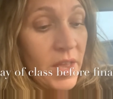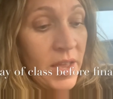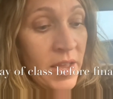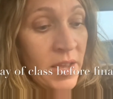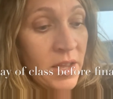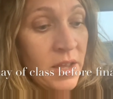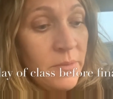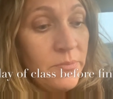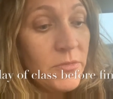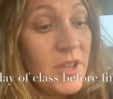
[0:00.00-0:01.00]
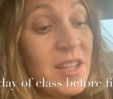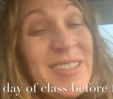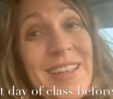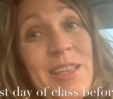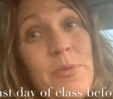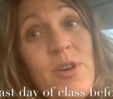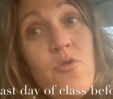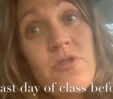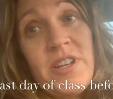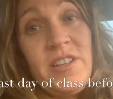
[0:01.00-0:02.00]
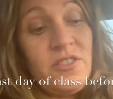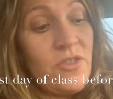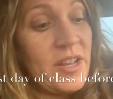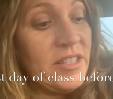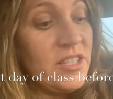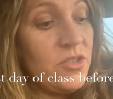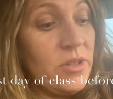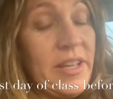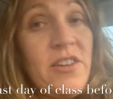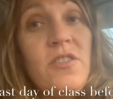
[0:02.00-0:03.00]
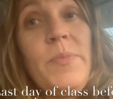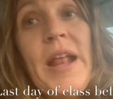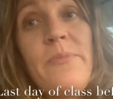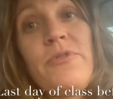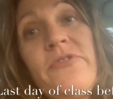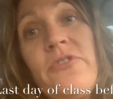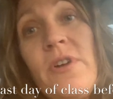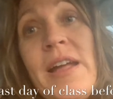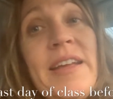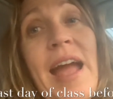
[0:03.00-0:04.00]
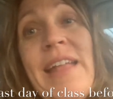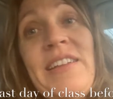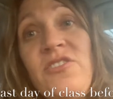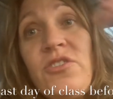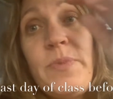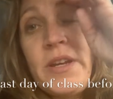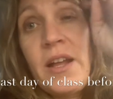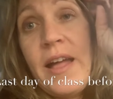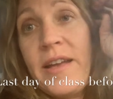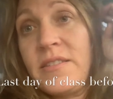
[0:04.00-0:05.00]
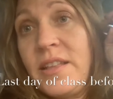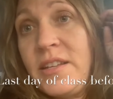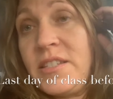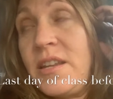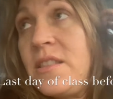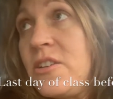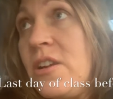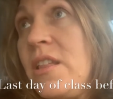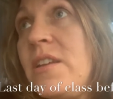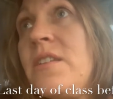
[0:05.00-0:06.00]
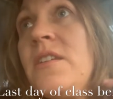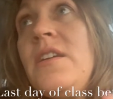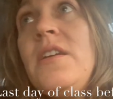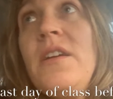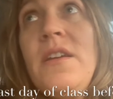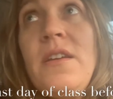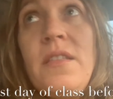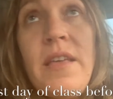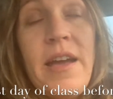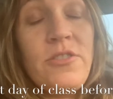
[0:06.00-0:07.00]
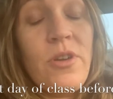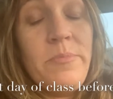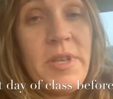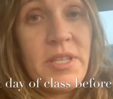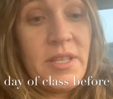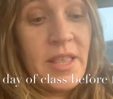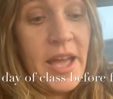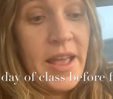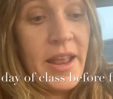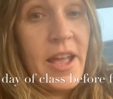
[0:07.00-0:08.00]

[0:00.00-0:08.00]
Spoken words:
And luckily they record it so I can listen to it later, but I prefer, I like just being in class. I like sitting there. I like that. So I'm missing that.